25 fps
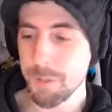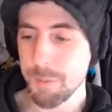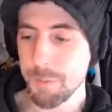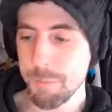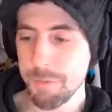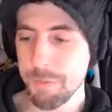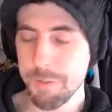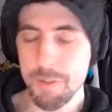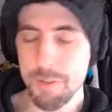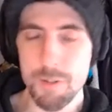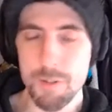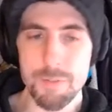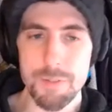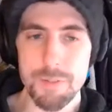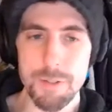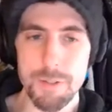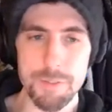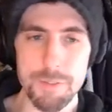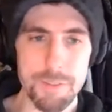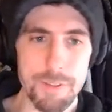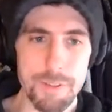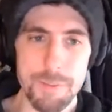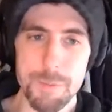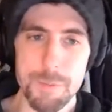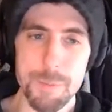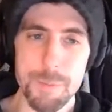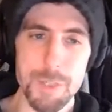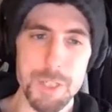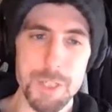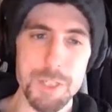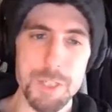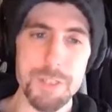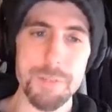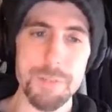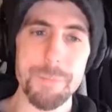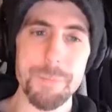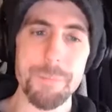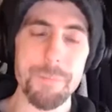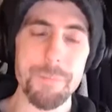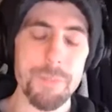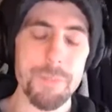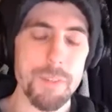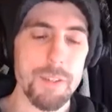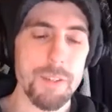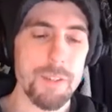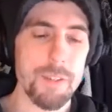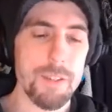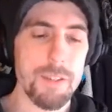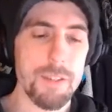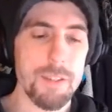stuff outside the machine.
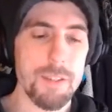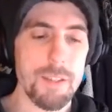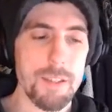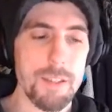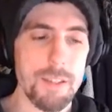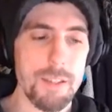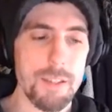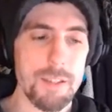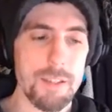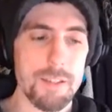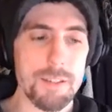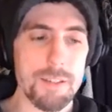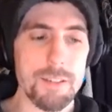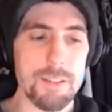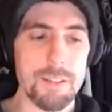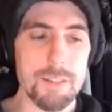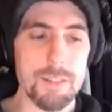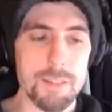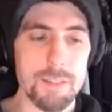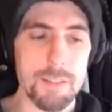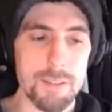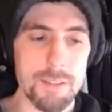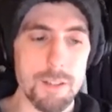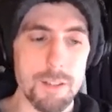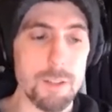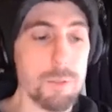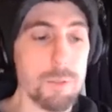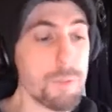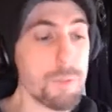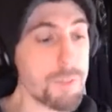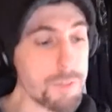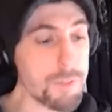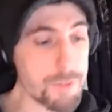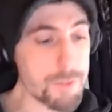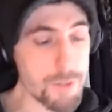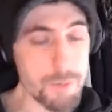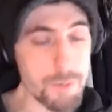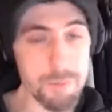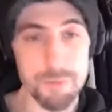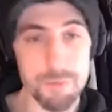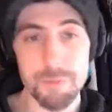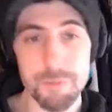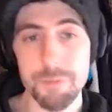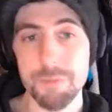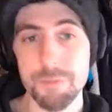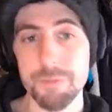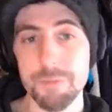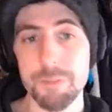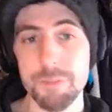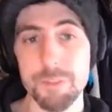And Hollywood's in trouble.
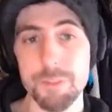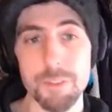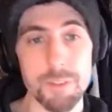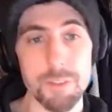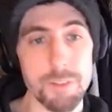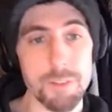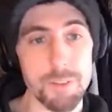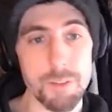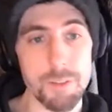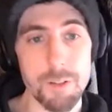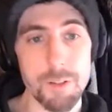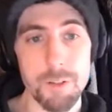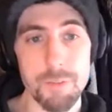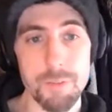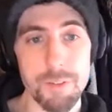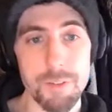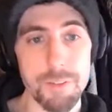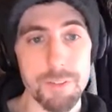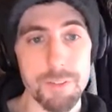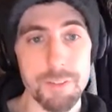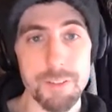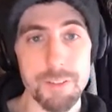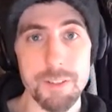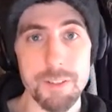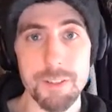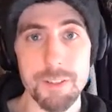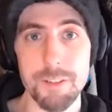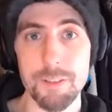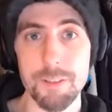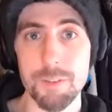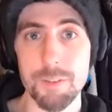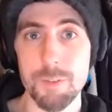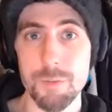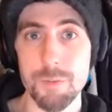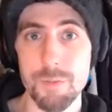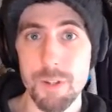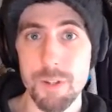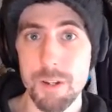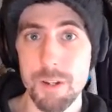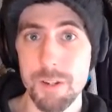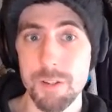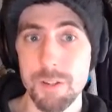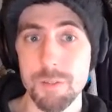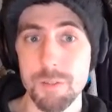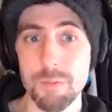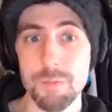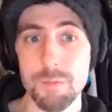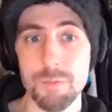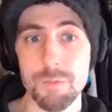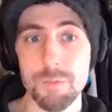They're obviously not going to
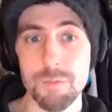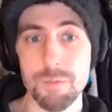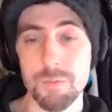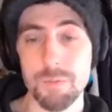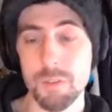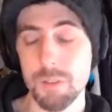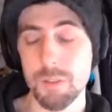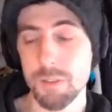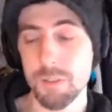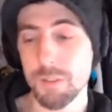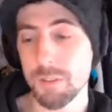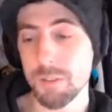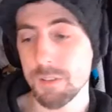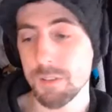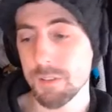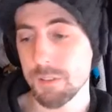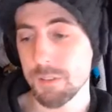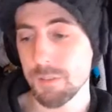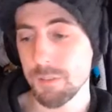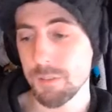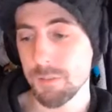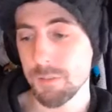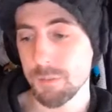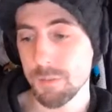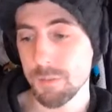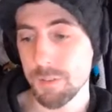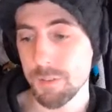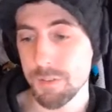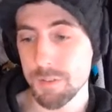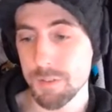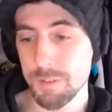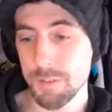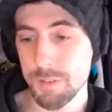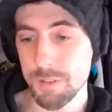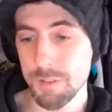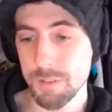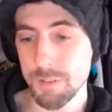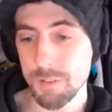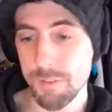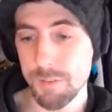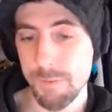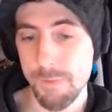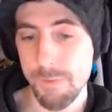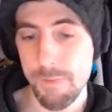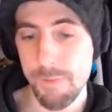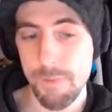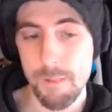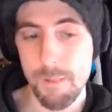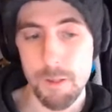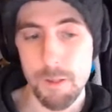survive with
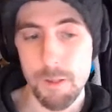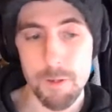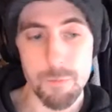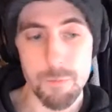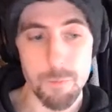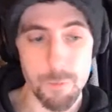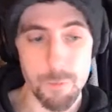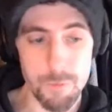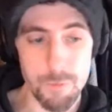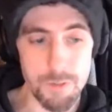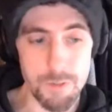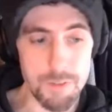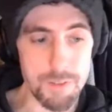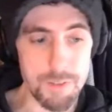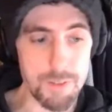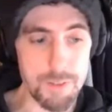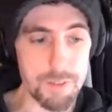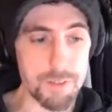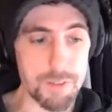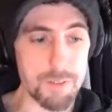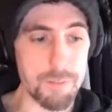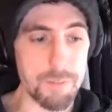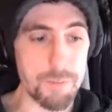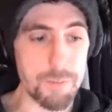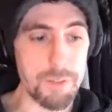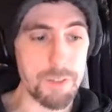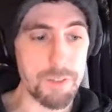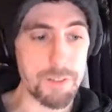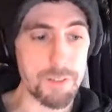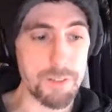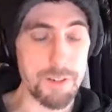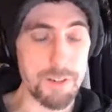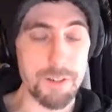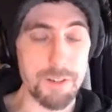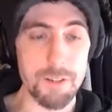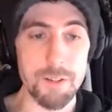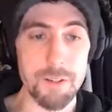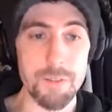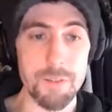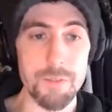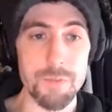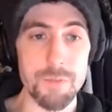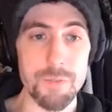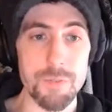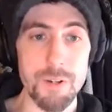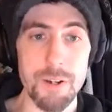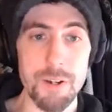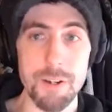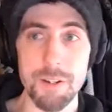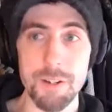movie theaters dying on the
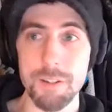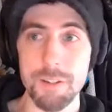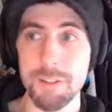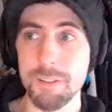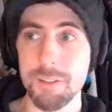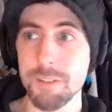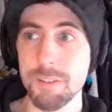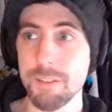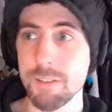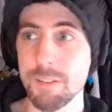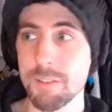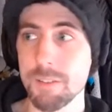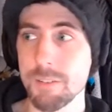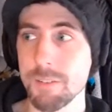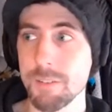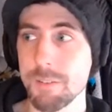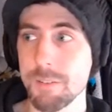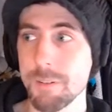vine, and